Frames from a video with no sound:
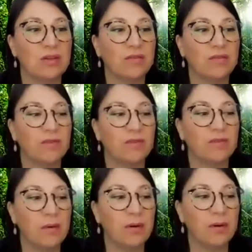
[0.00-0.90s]
So for the
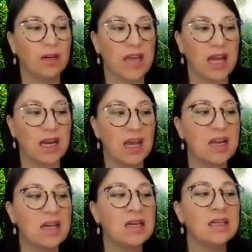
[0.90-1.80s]
people who are
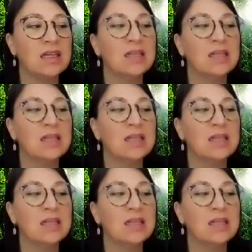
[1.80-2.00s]
attending,